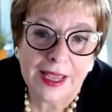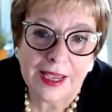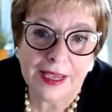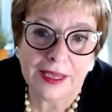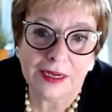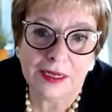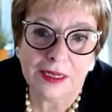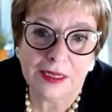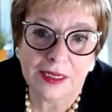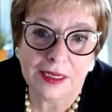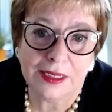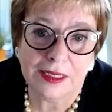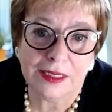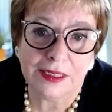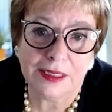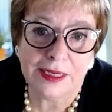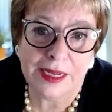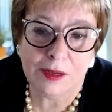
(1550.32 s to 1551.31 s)
And it
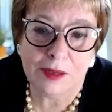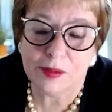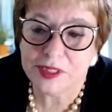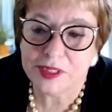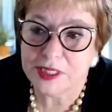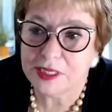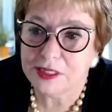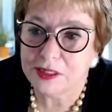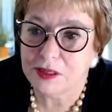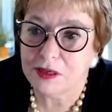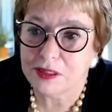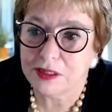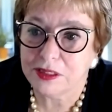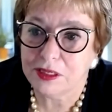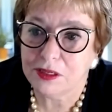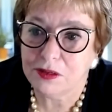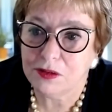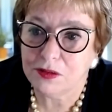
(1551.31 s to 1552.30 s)
enables us
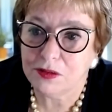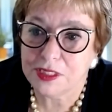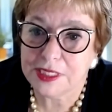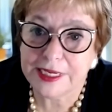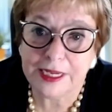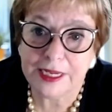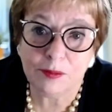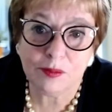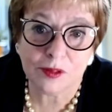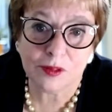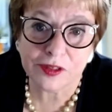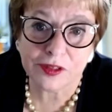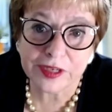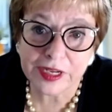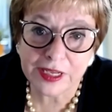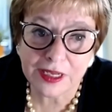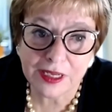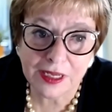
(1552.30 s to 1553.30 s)
also to keep
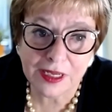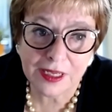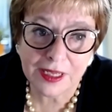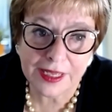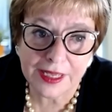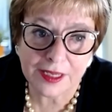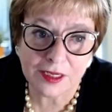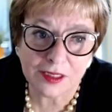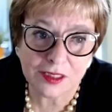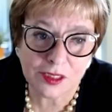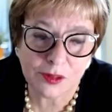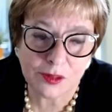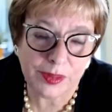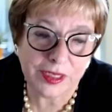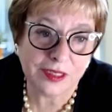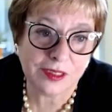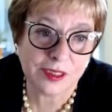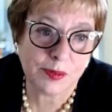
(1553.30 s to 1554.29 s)
learning and to
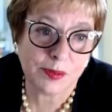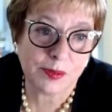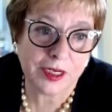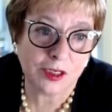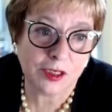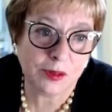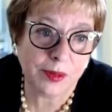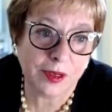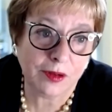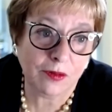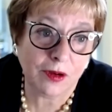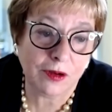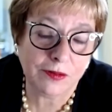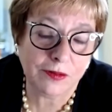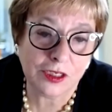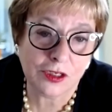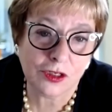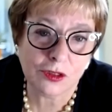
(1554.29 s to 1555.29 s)
be inspired by what
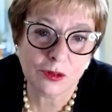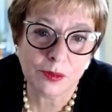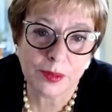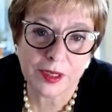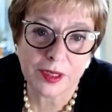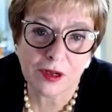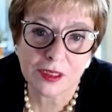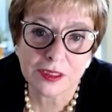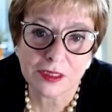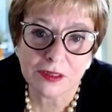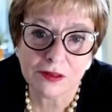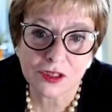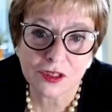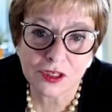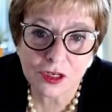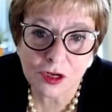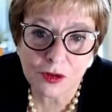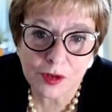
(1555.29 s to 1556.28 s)
we do, but also
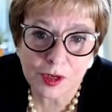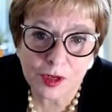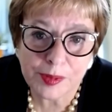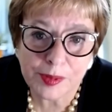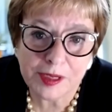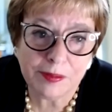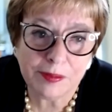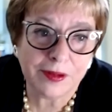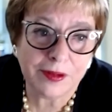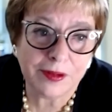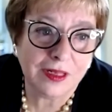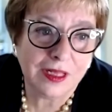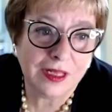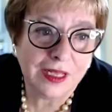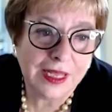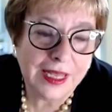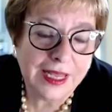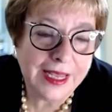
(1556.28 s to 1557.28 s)
to know our people
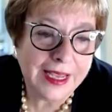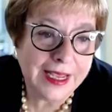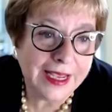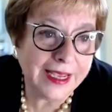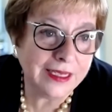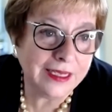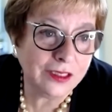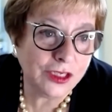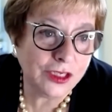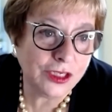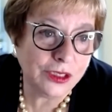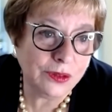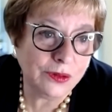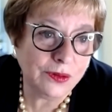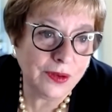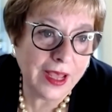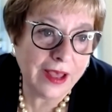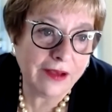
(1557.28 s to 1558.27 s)
and
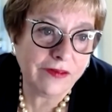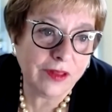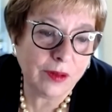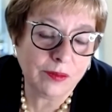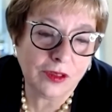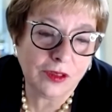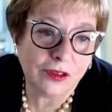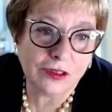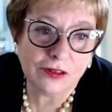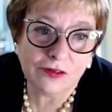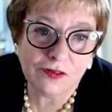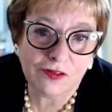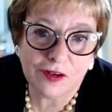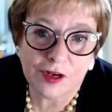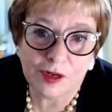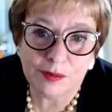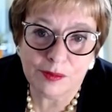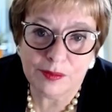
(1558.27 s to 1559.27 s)
to have them learn
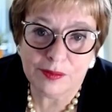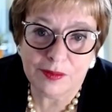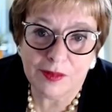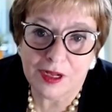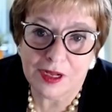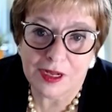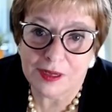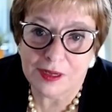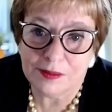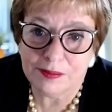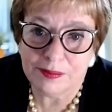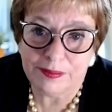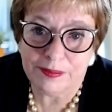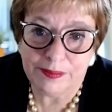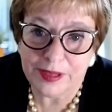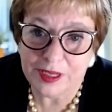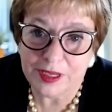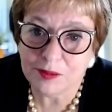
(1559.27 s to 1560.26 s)
from
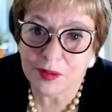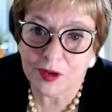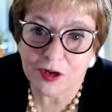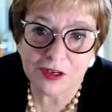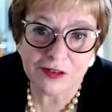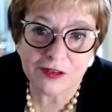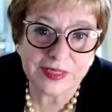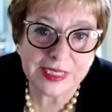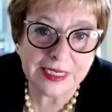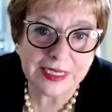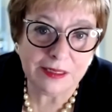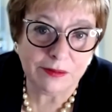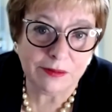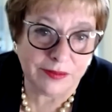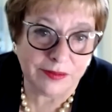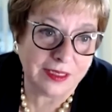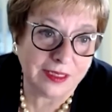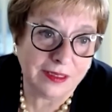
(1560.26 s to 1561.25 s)
being part of
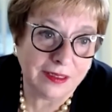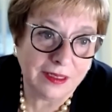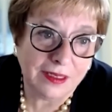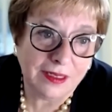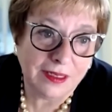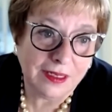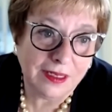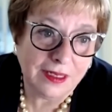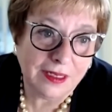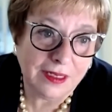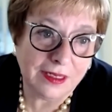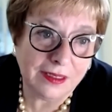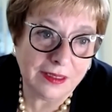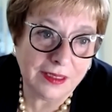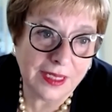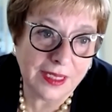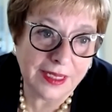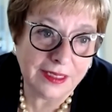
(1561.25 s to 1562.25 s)
teams.
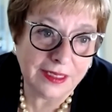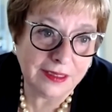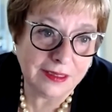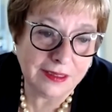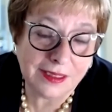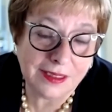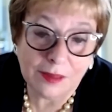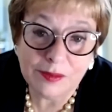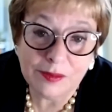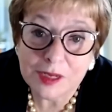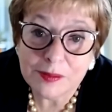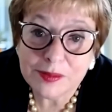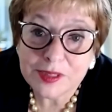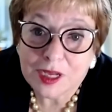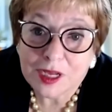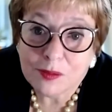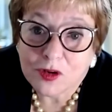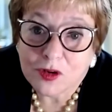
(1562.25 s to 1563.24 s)
And
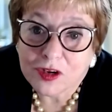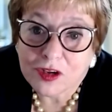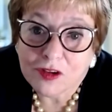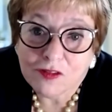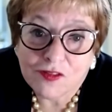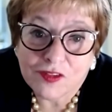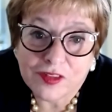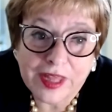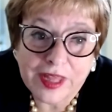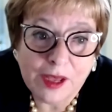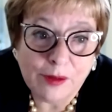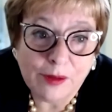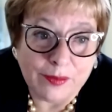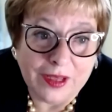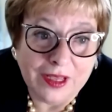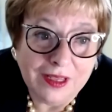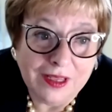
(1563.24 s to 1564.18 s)
sometimes I'm working for them.